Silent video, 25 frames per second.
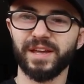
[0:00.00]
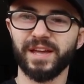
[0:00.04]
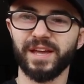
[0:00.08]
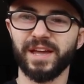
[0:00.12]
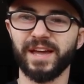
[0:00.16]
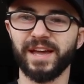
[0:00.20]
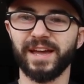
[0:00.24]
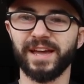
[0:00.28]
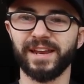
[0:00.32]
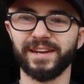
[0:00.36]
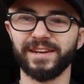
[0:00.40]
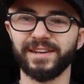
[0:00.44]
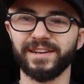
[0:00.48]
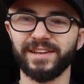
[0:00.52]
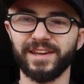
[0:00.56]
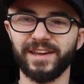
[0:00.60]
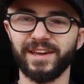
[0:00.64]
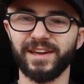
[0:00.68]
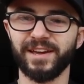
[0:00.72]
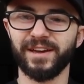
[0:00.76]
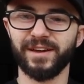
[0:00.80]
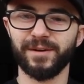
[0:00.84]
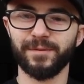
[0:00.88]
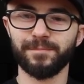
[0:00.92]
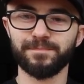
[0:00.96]
And
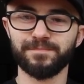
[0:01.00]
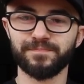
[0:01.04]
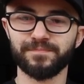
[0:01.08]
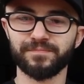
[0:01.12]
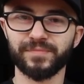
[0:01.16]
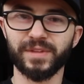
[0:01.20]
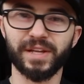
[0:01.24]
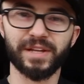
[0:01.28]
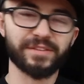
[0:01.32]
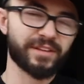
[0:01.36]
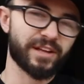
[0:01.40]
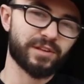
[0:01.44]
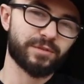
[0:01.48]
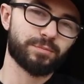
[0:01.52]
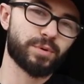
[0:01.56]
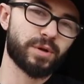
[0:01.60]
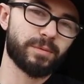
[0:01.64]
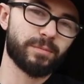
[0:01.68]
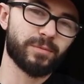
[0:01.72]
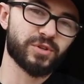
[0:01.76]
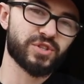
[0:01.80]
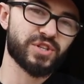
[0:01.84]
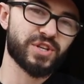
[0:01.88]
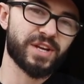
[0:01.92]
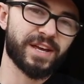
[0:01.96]
that's pretty
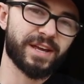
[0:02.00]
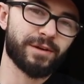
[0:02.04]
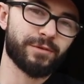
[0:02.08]
much it.